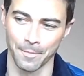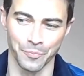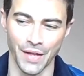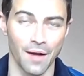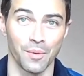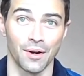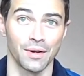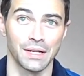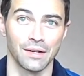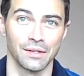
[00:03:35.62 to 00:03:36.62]
not what our
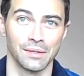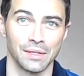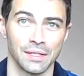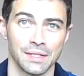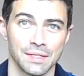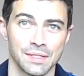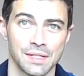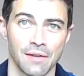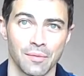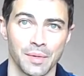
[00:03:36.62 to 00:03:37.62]
karaoke is. It's
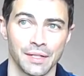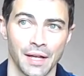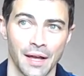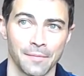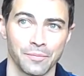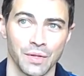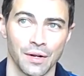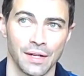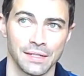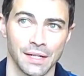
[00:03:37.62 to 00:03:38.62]
never been that.
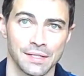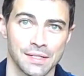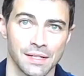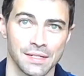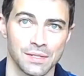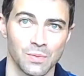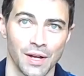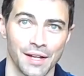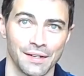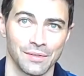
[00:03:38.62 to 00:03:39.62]
I dance till I
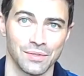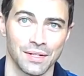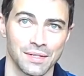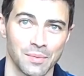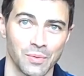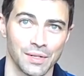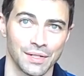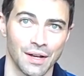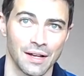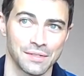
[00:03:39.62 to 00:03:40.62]
sweat, and we dress up in weird
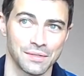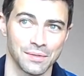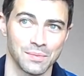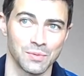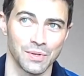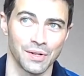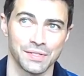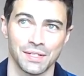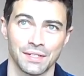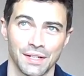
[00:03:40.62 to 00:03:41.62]
costumes. We all
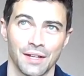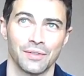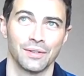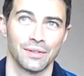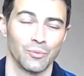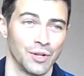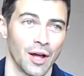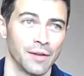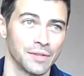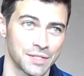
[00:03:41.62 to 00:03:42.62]
sing together.
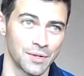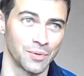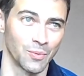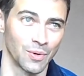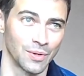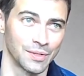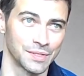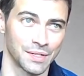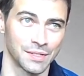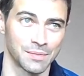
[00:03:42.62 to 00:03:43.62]
None of us know the words,
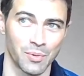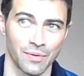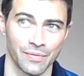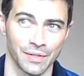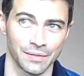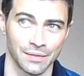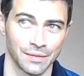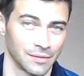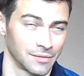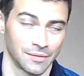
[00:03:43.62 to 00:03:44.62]
and it's perfect.
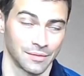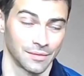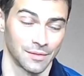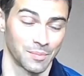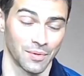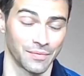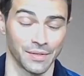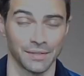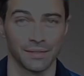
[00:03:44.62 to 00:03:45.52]
It's perfect.